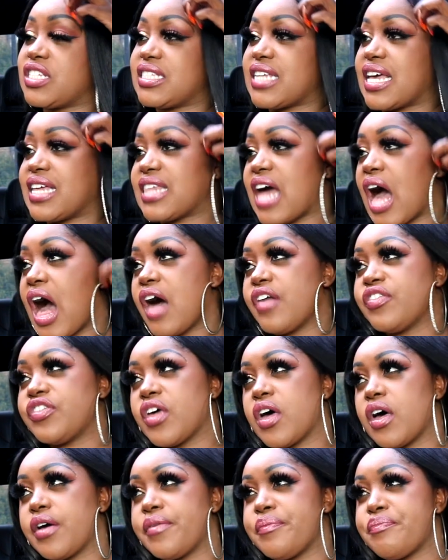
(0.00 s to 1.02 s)
to say, the,
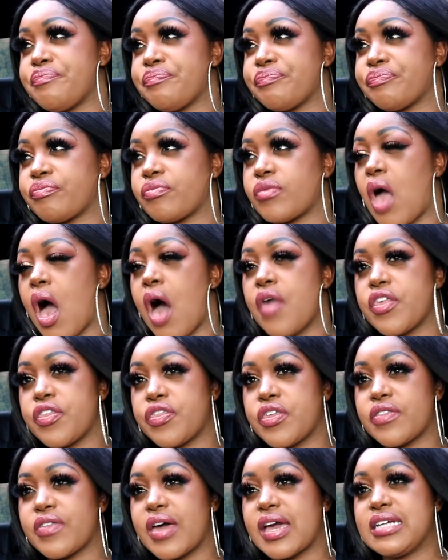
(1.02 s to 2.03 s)
the other
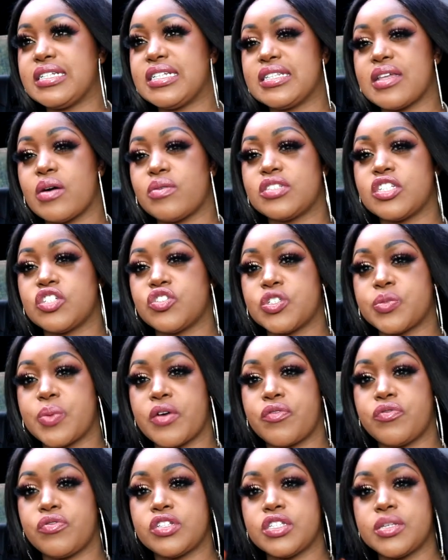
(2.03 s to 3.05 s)
thing that he did that was
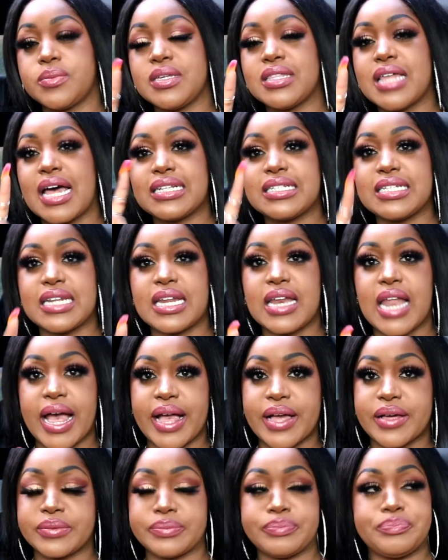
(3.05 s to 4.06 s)
disrespectful to me that I didn't
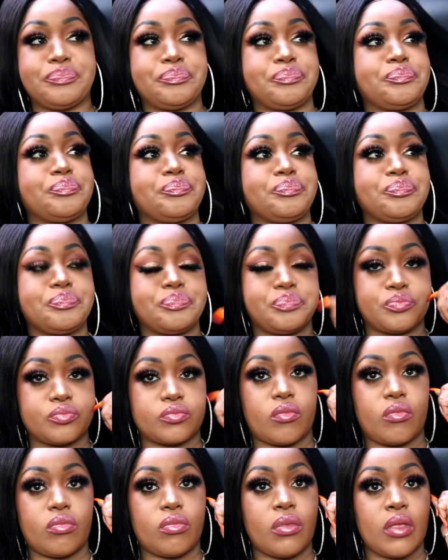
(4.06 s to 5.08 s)
like
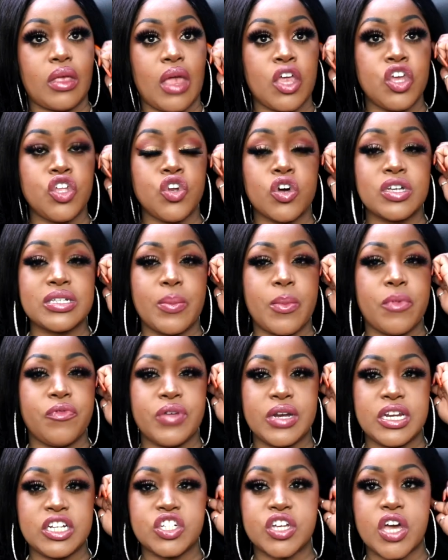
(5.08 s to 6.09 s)
you know because i'm a
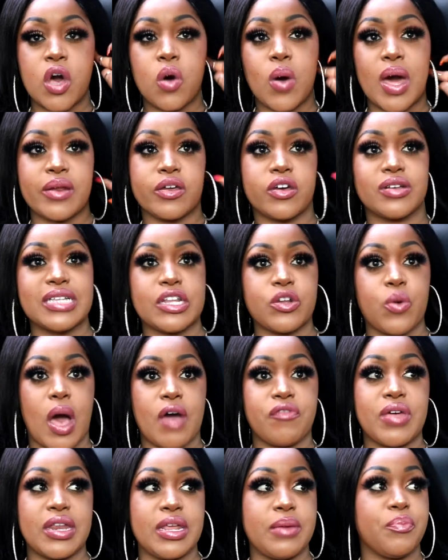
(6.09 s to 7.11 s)
village girl and because i don't
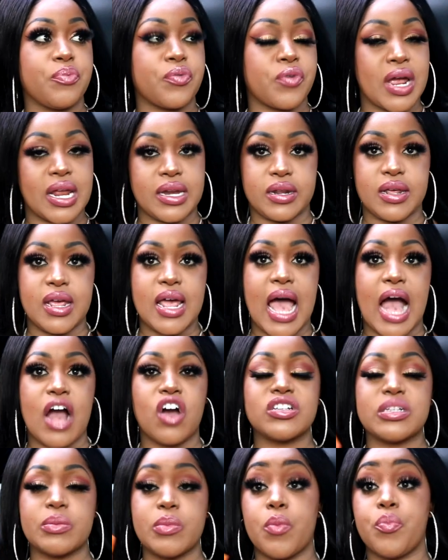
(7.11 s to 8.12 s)
have any bread and
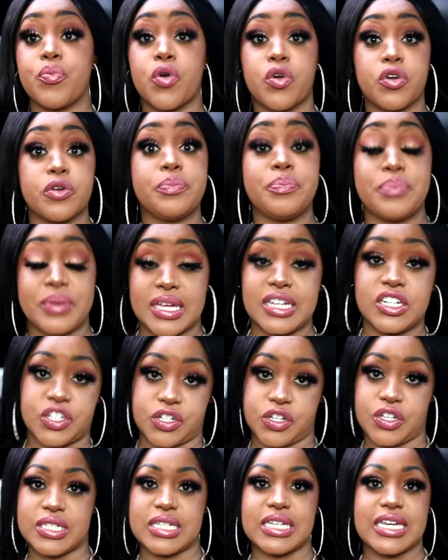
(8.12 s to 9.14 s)
because i'm a broke bitch
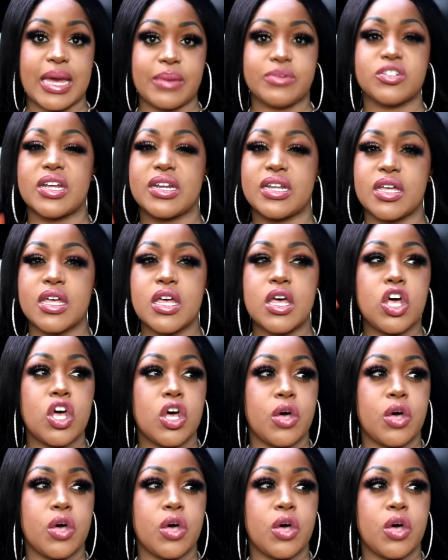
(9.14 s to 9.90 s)
because he kept trying to